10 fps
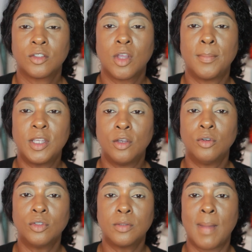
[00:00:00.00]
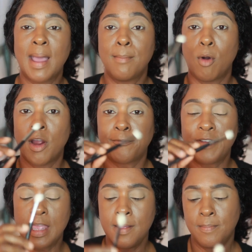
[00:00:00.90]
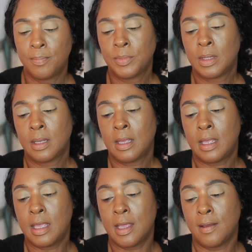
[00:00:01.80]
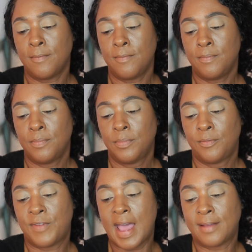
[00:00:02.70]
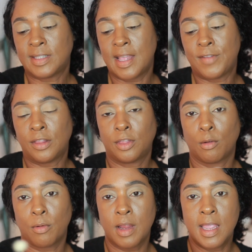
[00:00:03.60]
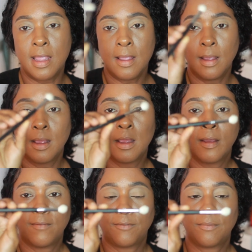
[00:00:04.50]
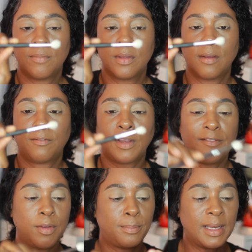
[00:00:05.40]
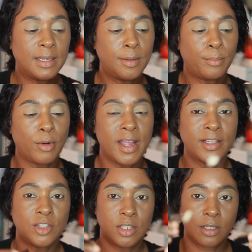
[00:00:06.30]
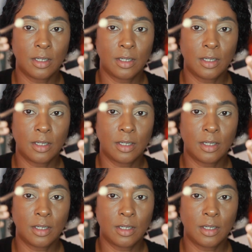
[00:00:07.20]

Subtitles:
So I'm going to use my Morphe M573 fluffy blending brush.